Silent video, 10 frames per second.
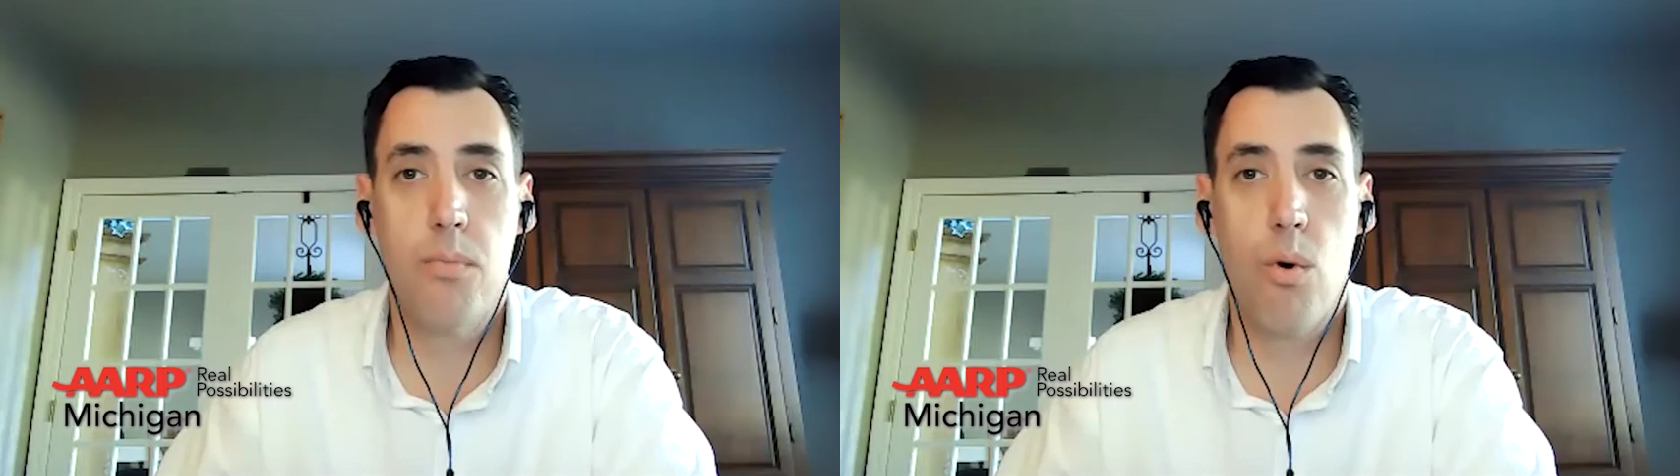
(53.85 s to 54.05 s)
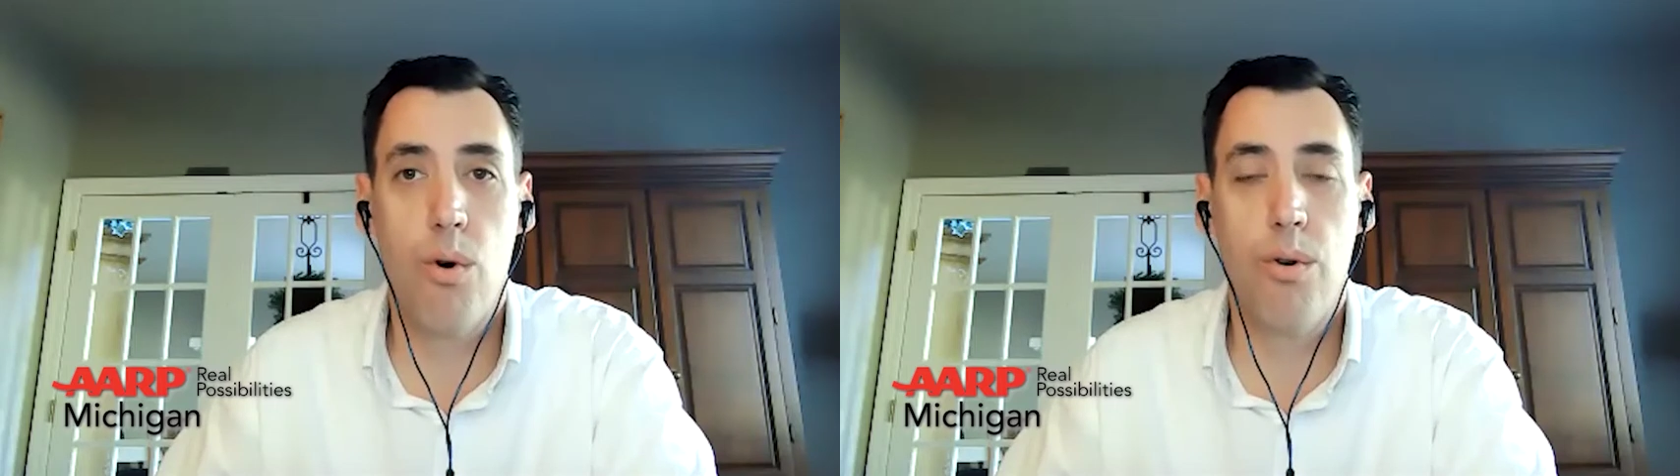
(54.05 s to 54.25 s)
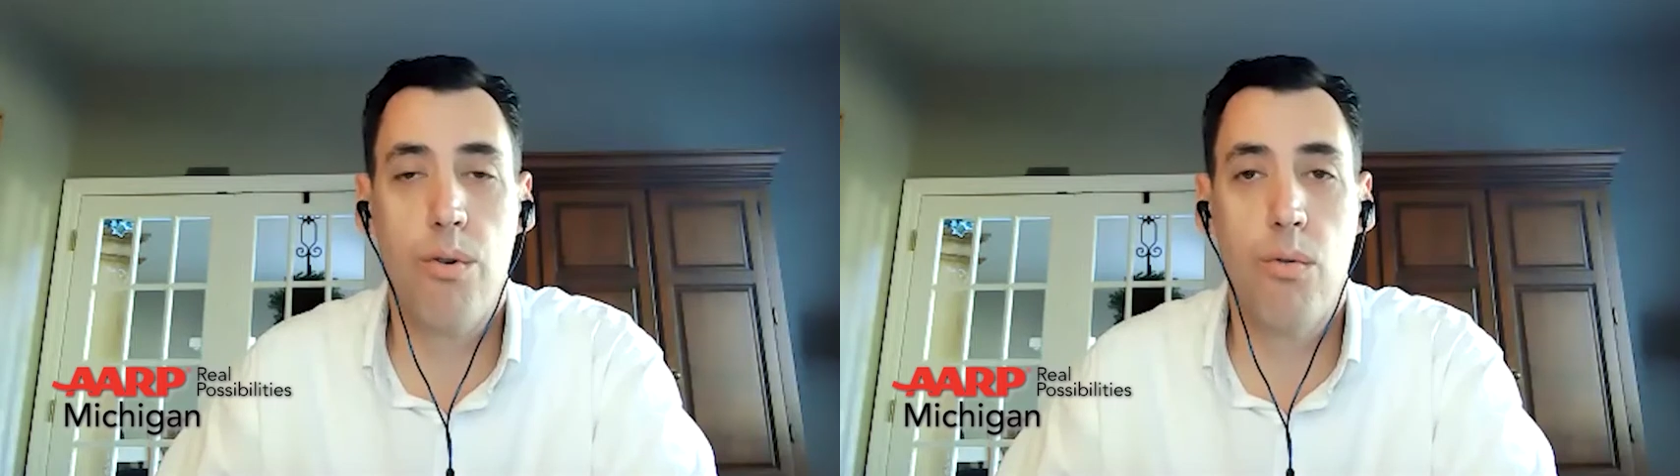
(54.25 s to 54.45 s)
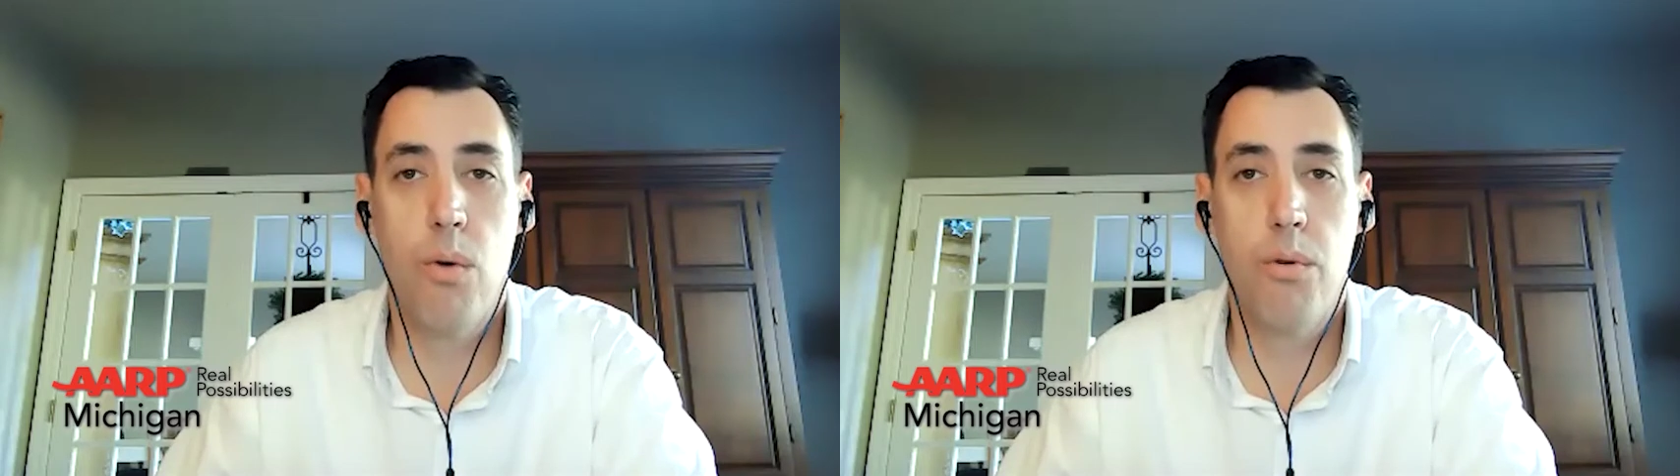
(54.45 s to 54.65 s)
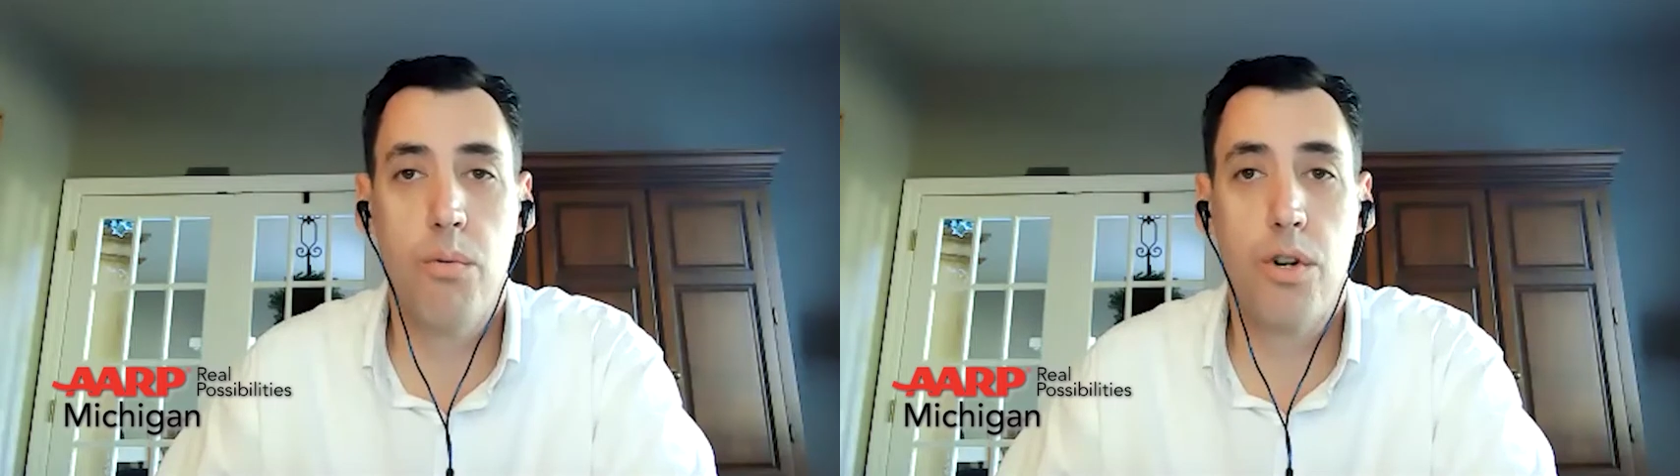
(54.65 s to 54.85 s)
more
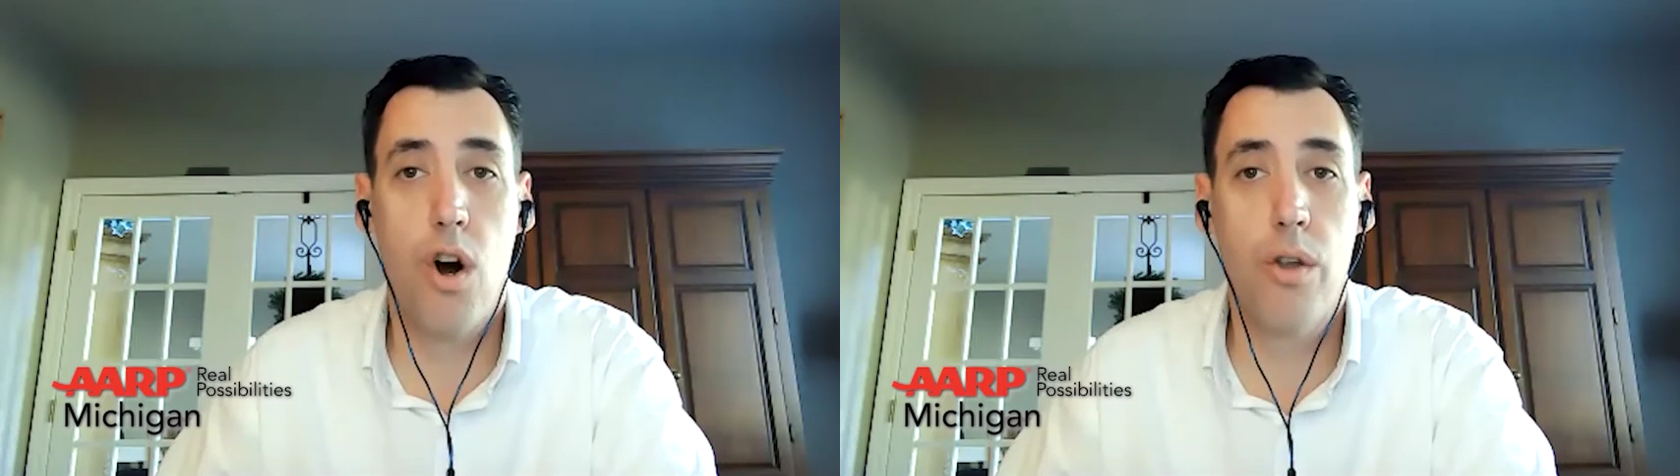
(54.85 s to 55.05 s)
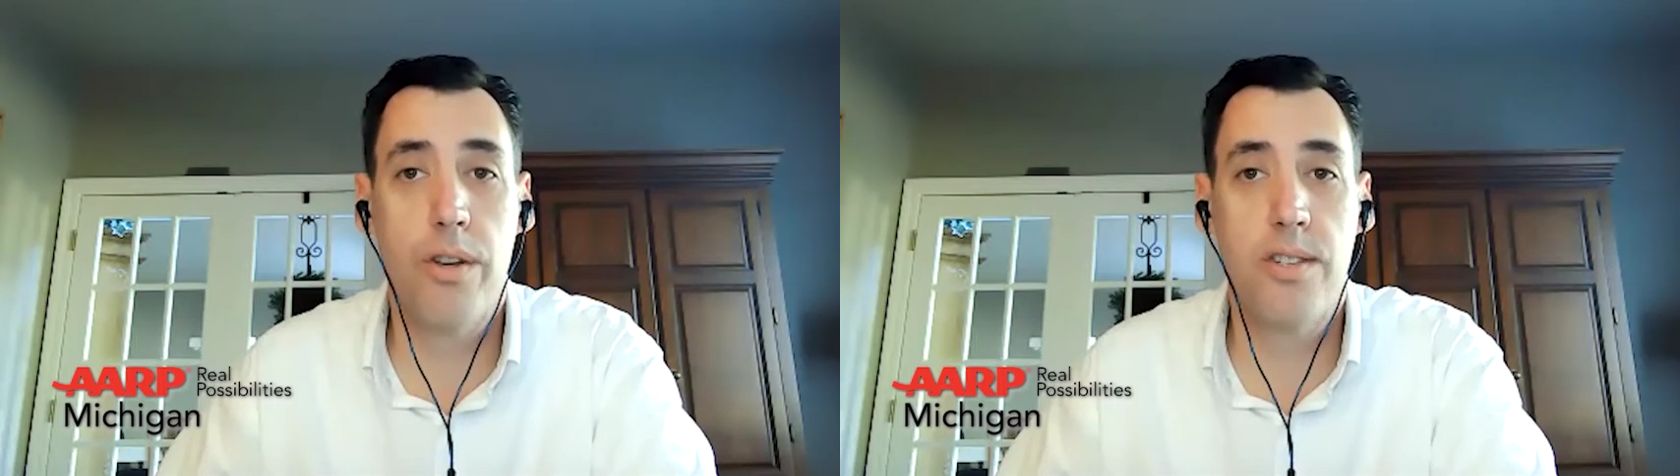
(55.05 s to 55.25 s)
what we would call